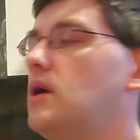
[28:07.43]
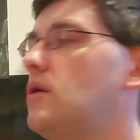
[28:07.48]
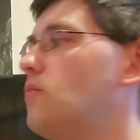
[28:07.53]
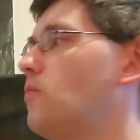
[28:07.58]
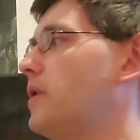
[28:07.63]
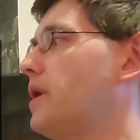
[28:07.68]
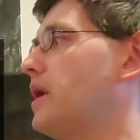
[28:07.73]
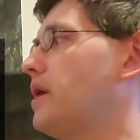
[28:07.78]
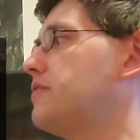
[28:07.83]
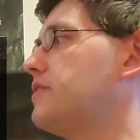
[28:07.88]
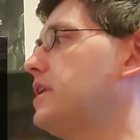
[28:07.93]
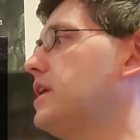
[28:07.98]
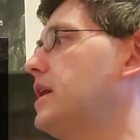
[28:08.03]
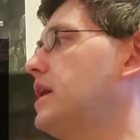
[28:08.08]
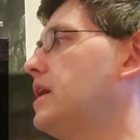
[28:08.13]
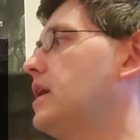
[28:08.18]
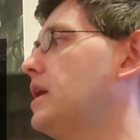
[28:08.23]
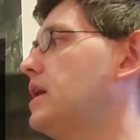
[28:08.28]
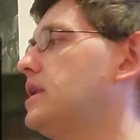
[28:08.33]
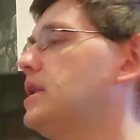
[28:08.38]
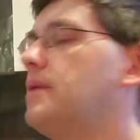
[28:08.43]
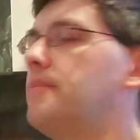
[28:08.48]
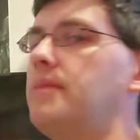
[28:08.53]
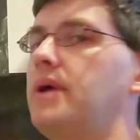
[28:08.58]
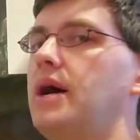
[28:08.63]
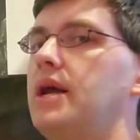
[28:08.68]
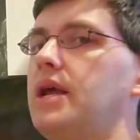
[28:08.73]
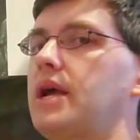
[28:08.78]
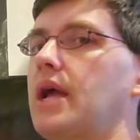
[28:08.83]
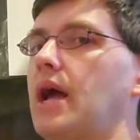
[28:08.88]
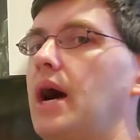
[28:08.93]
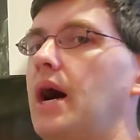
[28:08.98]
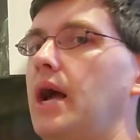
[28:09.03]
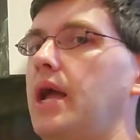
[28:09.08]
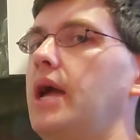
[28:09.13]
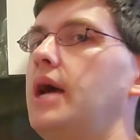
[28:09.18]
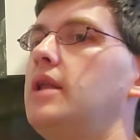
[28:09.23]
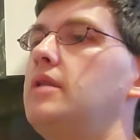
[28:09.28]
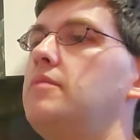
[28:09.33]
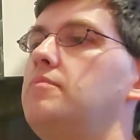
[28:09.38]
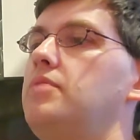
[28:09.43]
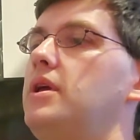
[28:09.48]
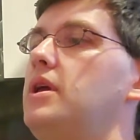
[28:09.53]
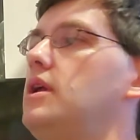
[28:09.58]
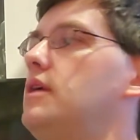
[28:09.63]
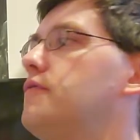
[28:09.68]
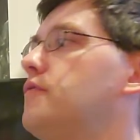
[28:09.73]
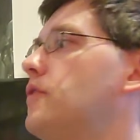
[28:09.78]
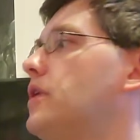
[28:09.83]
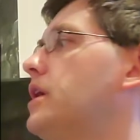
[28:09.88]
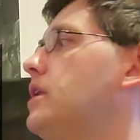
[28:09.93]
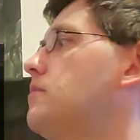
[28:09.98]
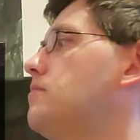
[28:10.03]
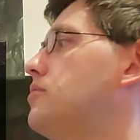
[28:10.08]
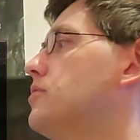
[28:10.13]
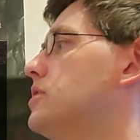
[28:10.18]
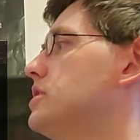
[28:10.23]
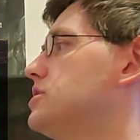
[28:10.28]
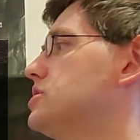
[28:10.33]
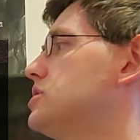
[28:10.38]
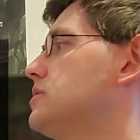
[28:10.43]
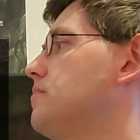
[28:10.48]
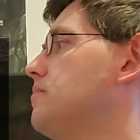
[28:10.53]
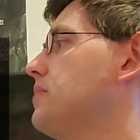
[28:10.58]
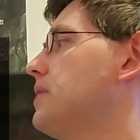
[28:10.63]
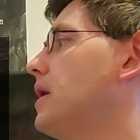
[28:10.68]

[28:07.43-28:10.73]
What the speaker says: we have the mnemonic INP for input.